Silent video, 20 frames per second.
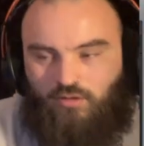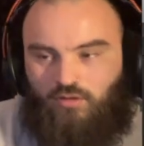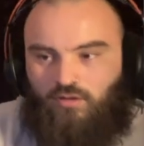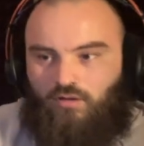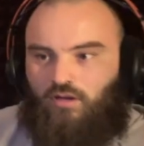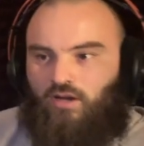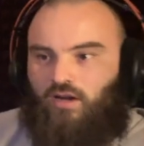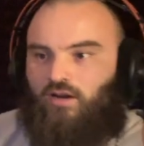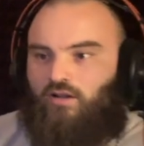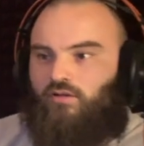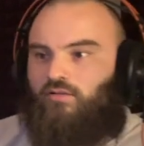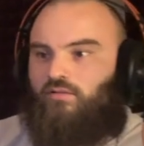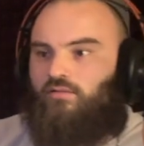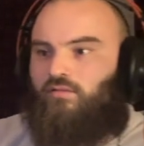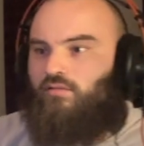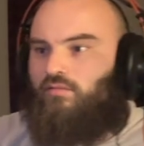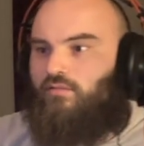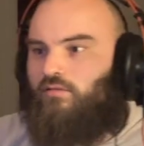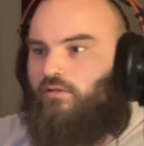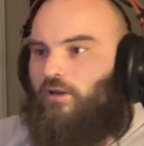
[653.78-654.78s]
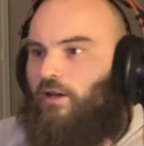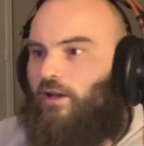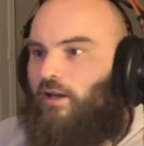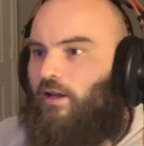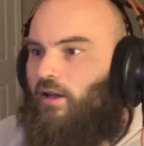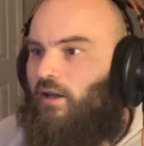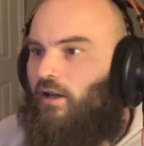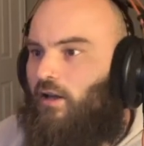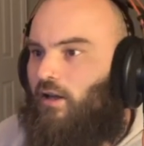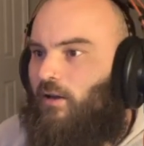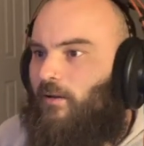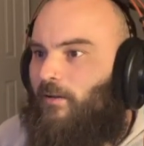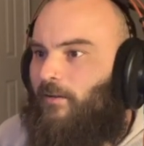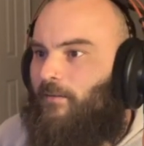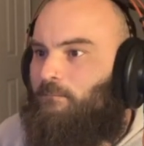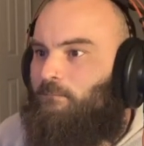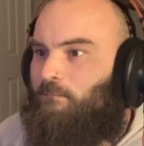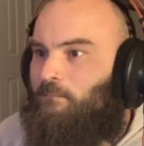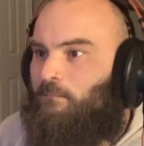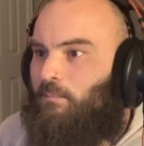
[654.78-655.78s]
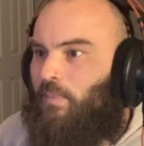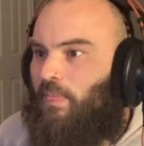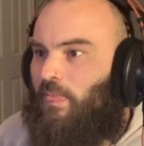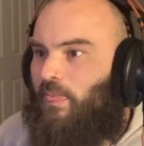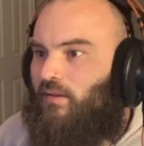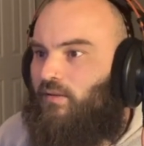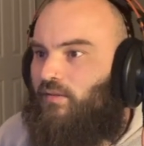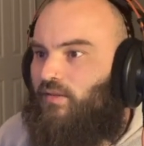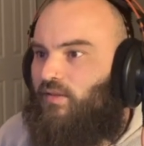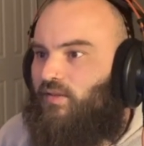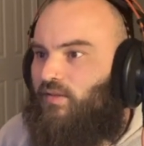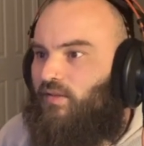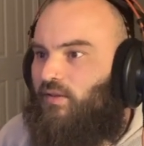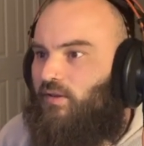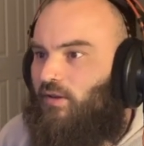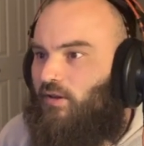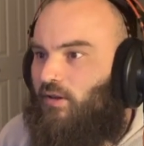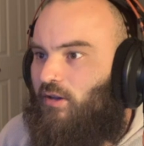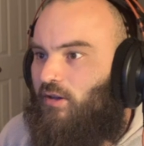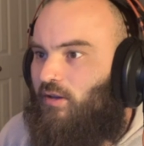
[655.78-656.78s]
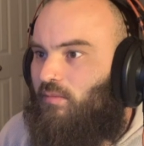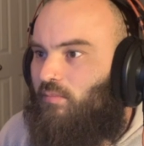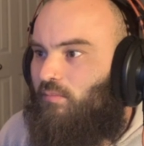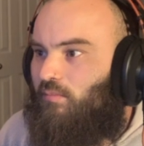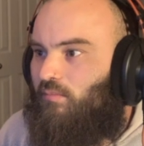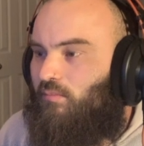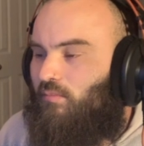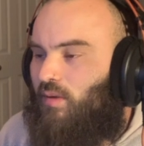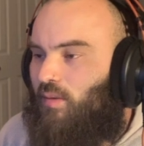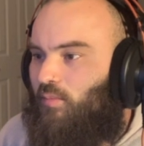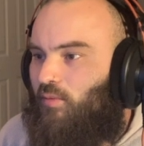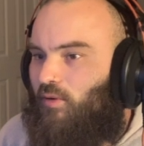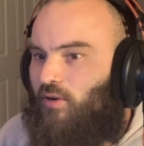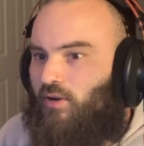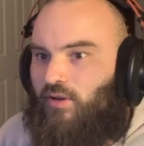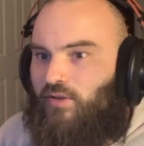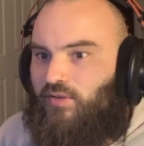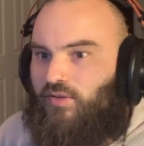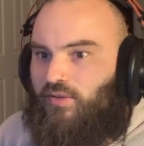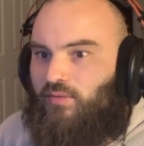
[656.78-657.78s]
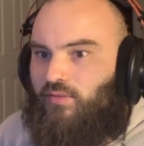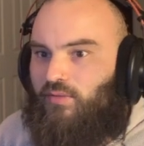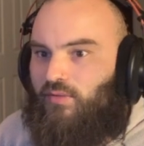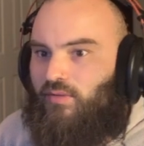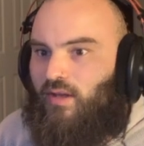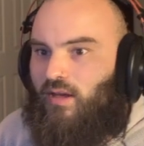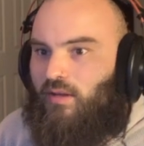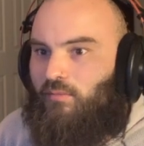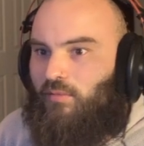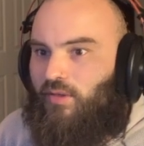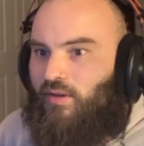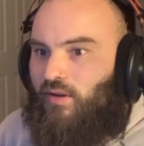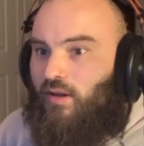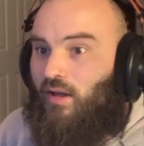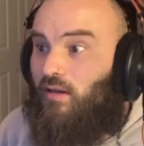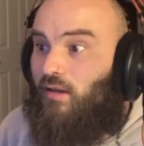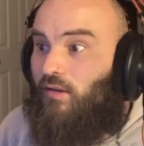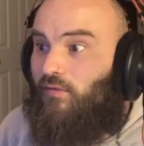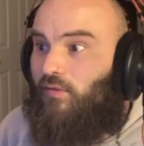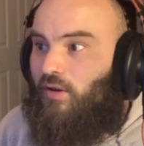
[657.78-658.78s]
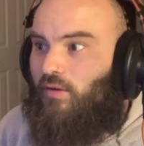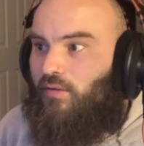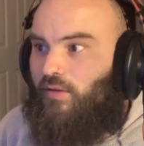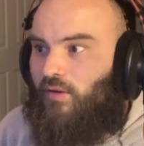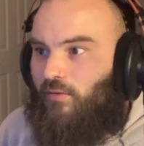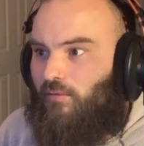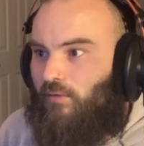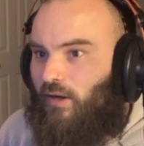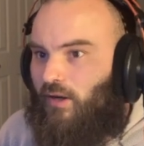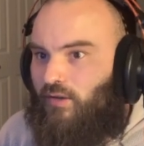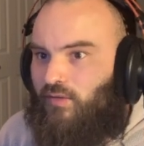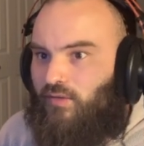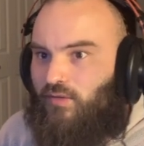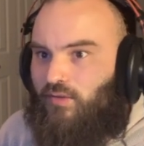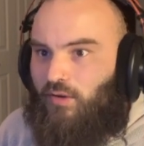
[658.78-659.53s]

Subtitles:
Kind of cool. Let's see. Maybe we could also do that with an LFO though, right?